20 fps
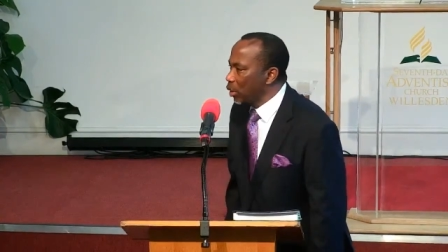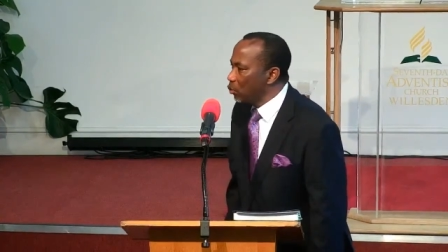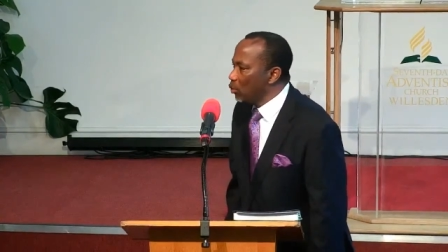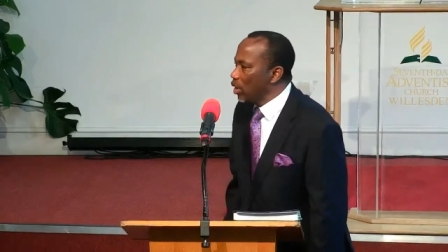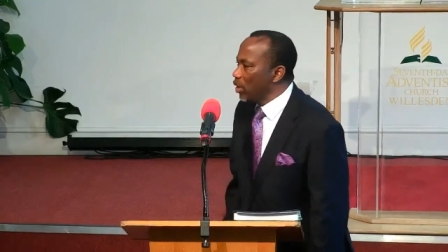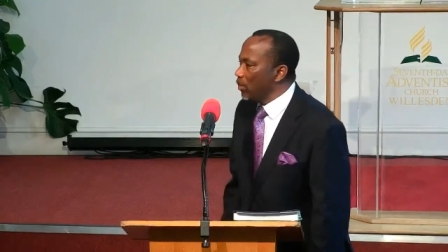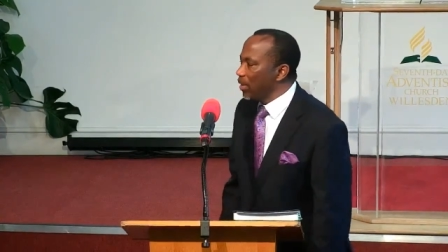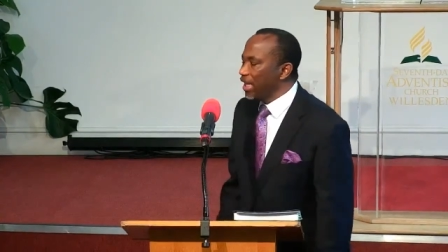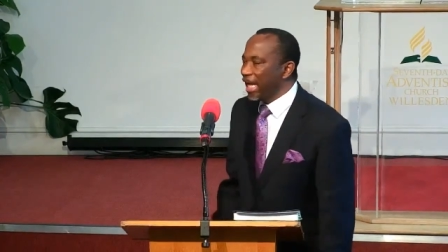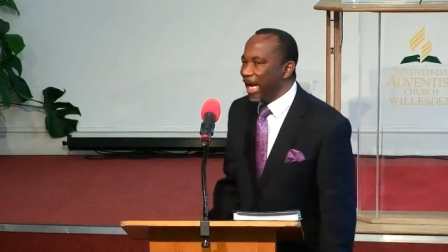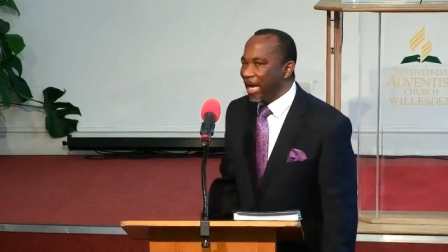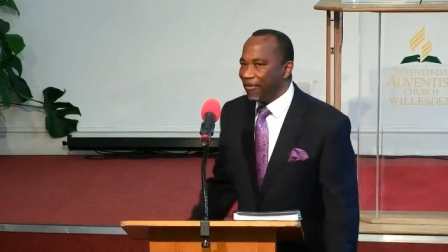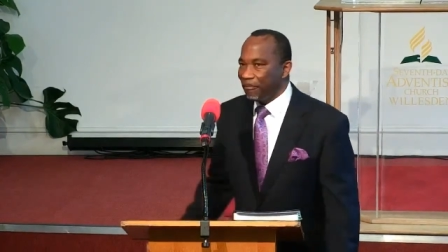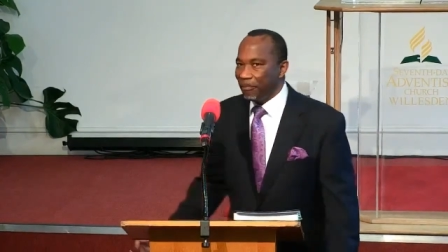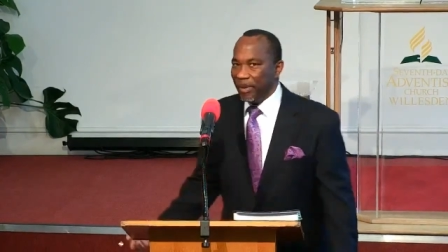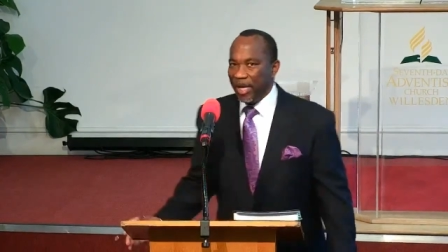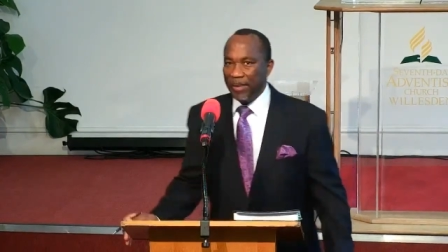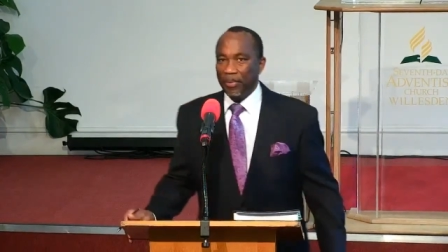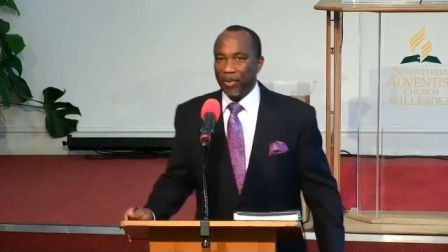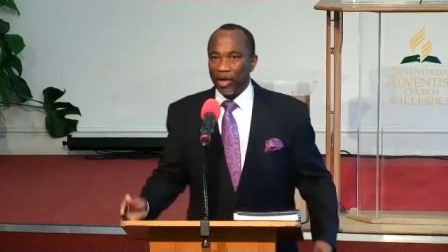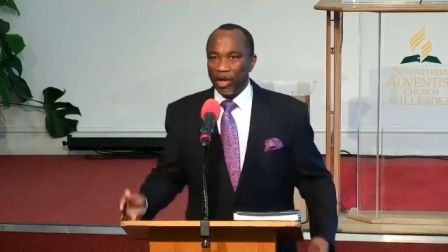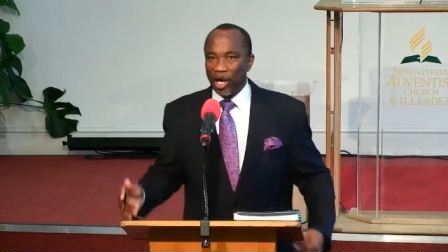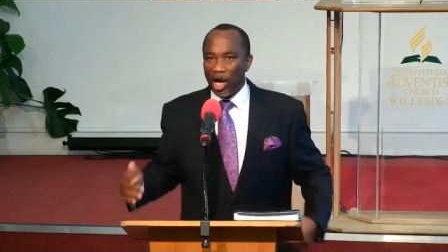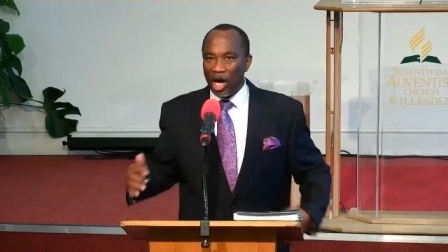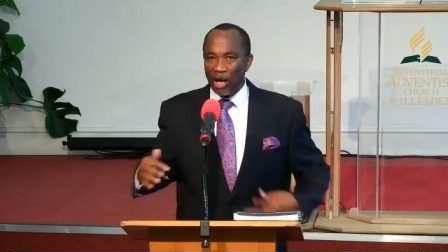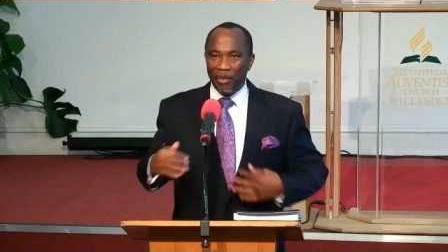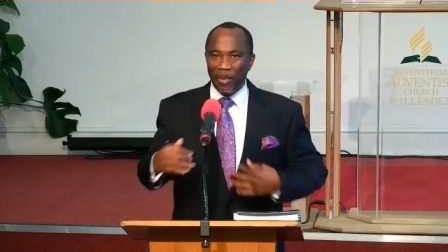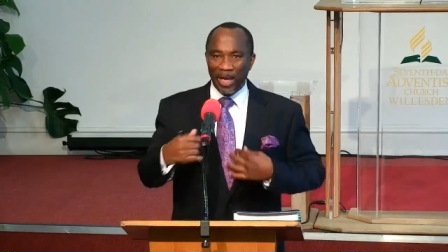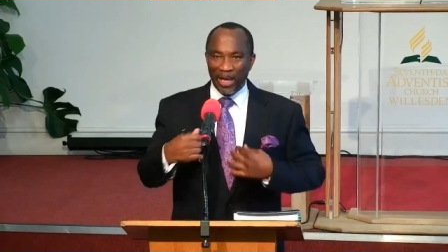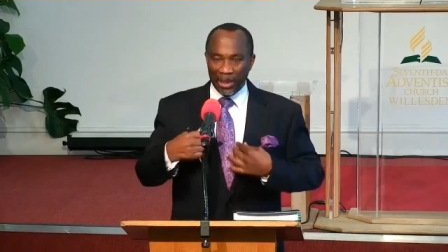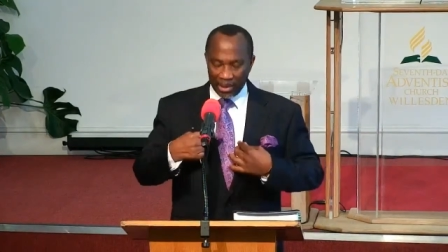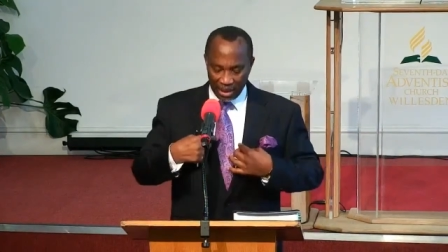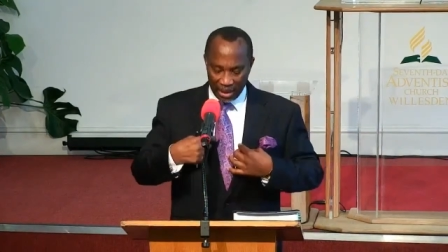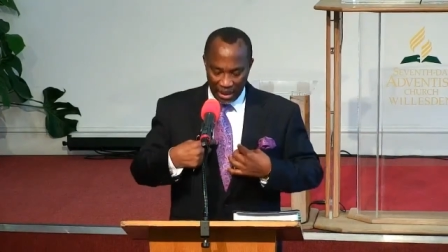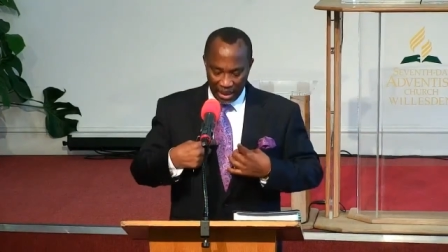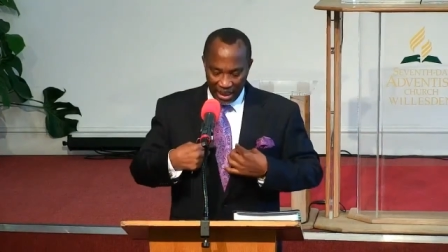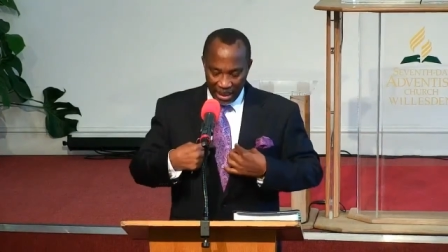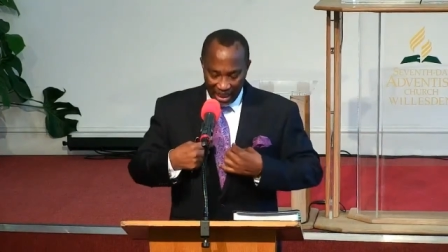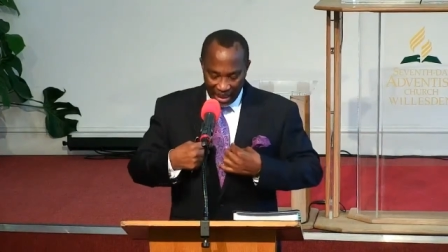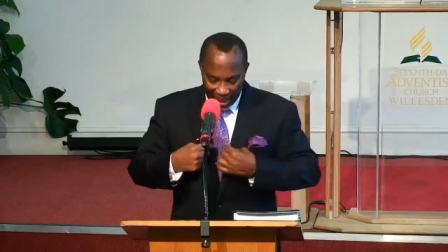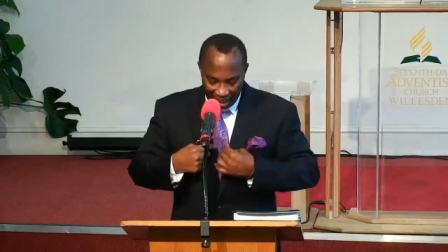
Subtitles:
we will have people coming